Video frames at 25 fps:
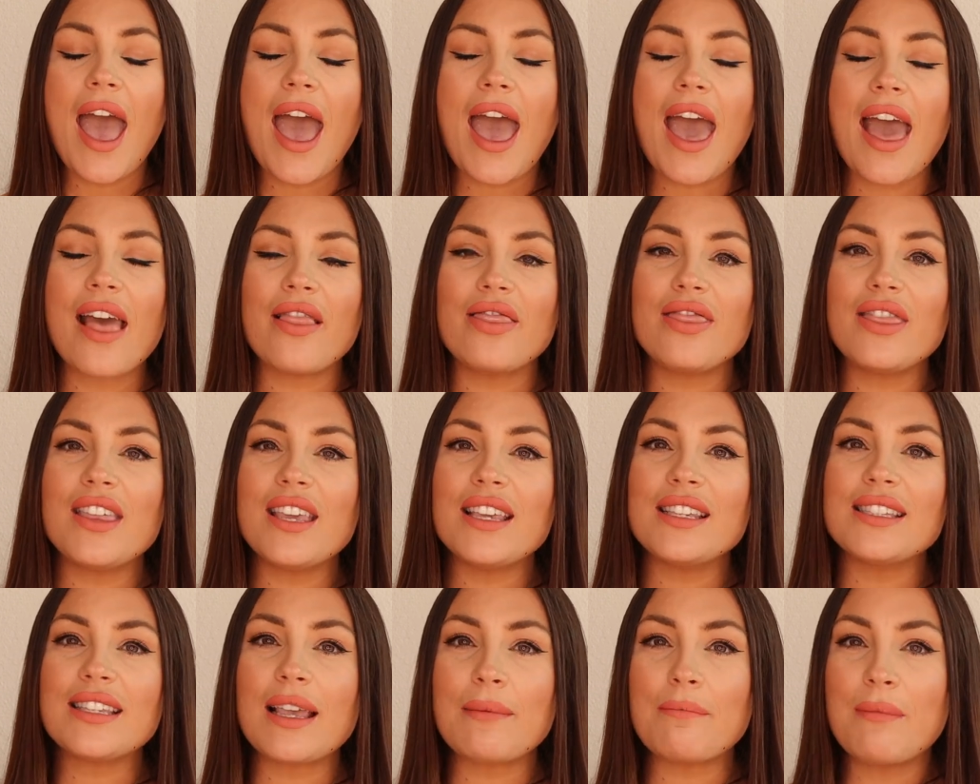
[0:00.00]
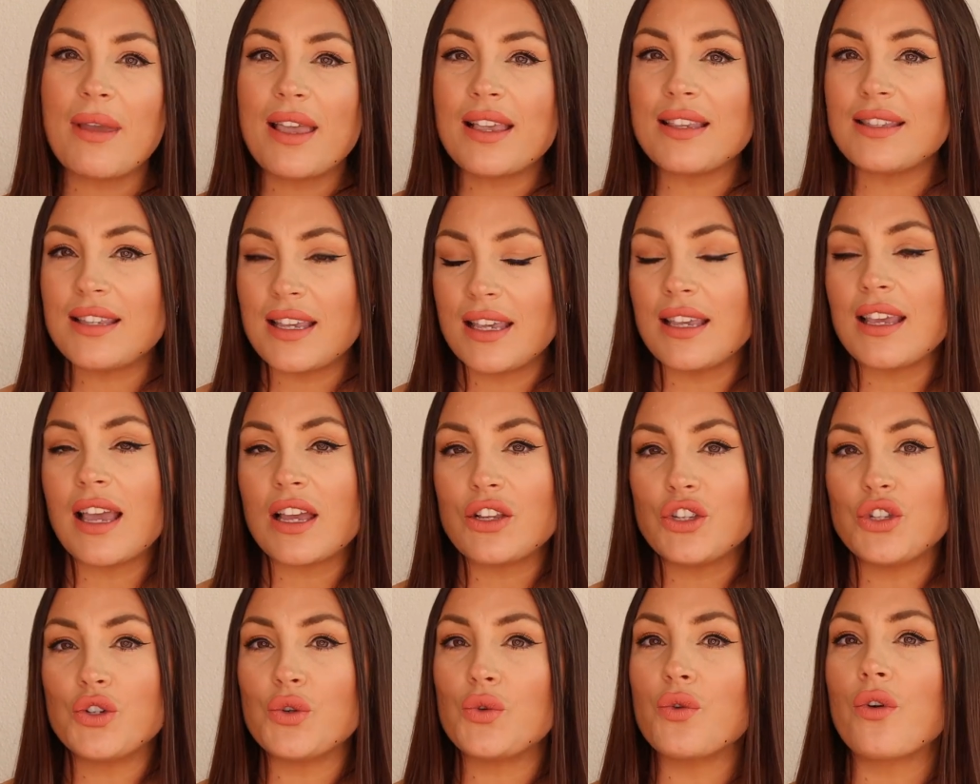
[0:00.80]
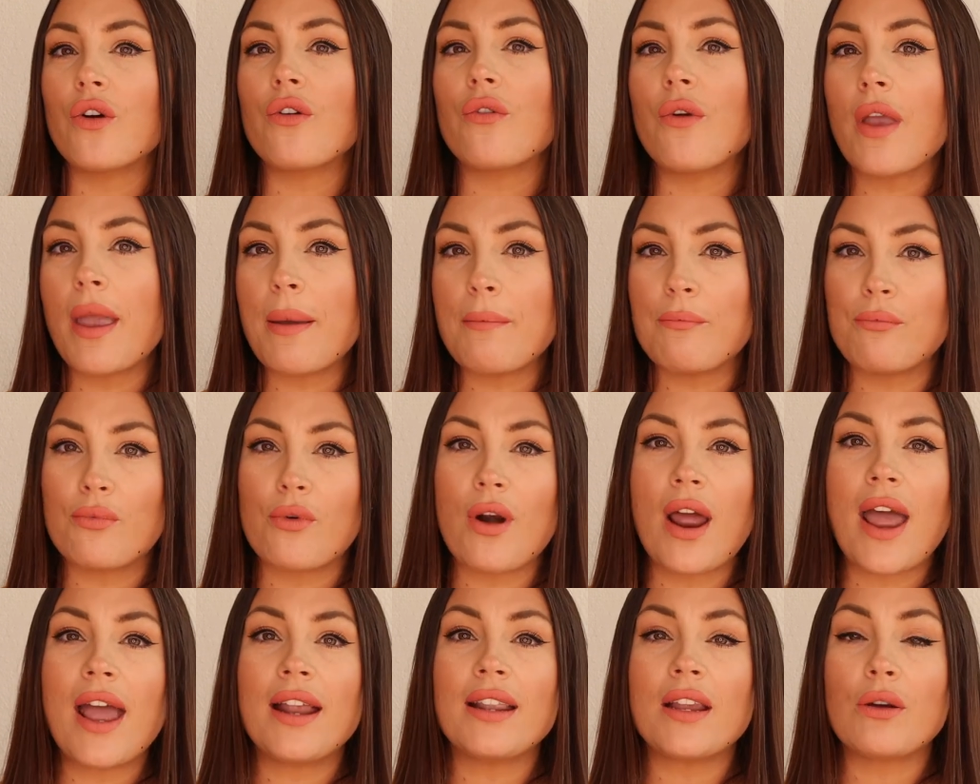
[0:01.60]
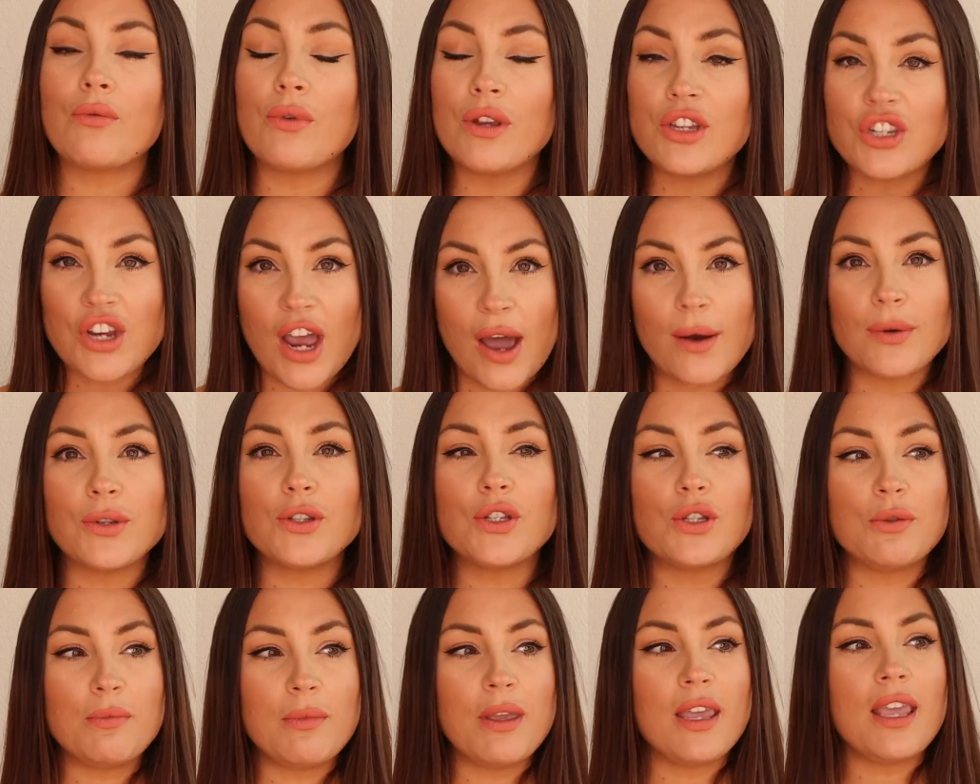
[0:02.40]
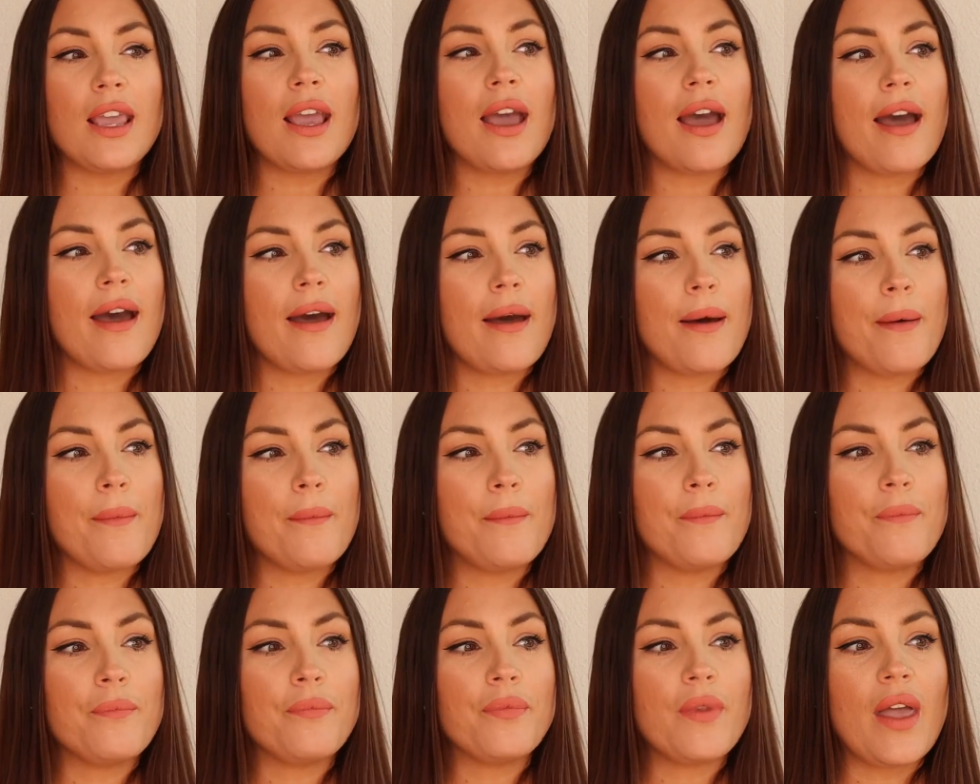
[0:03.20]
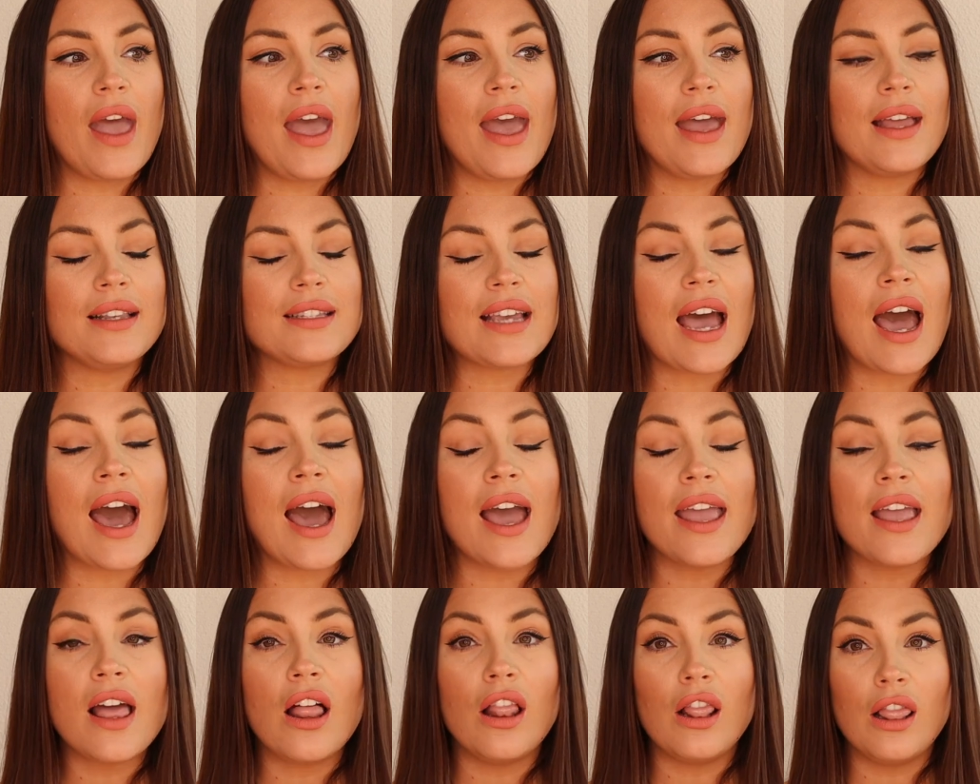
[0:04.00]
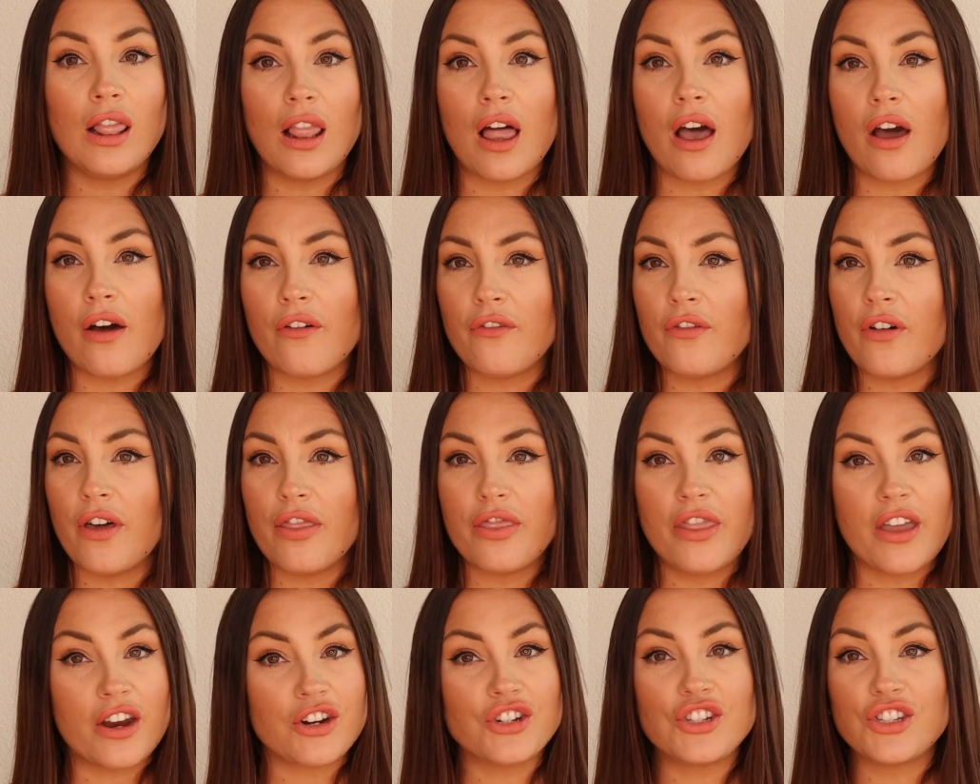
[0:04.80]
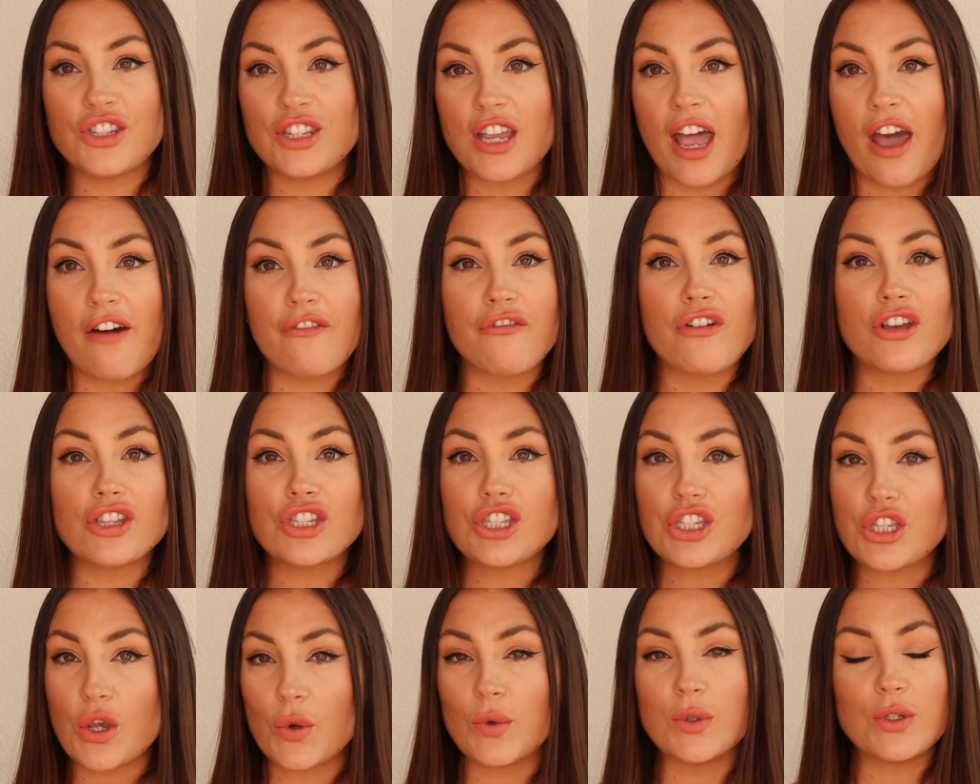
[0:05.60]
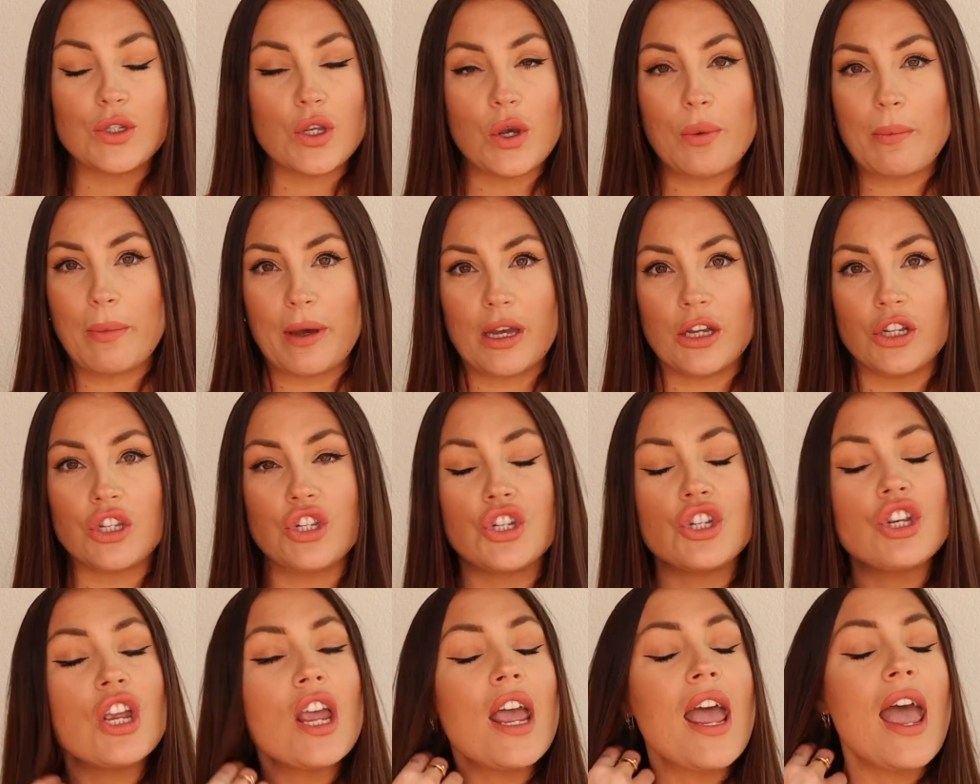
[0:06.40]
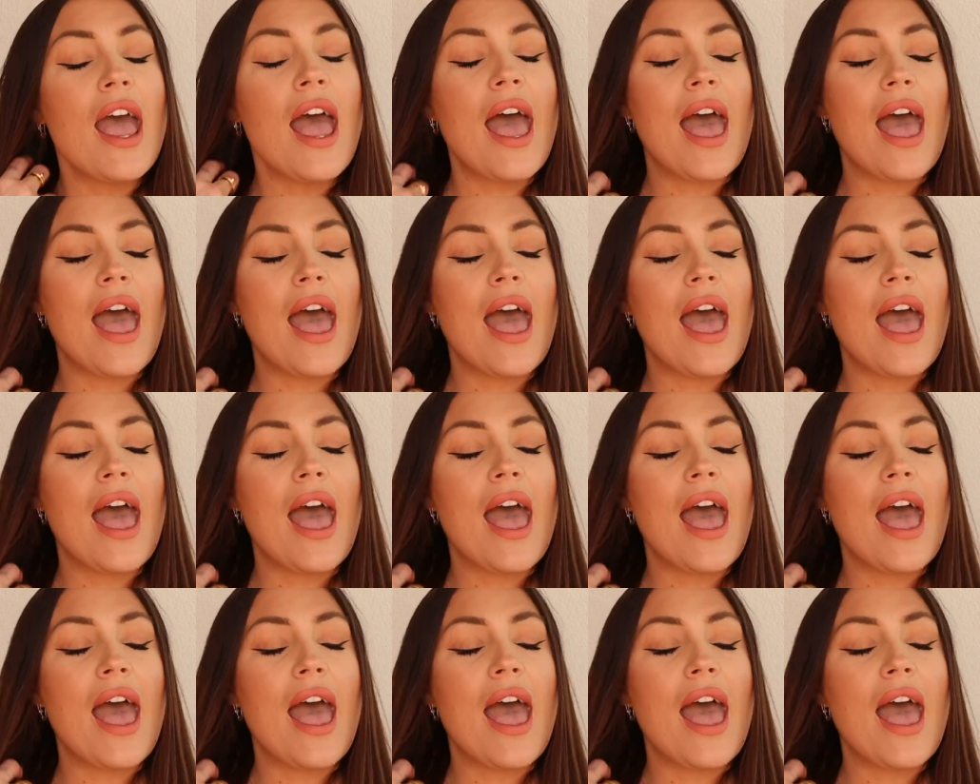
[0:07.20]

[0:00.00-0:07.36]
and this amazing jewelry brand reached out to me and I love their stuff so much,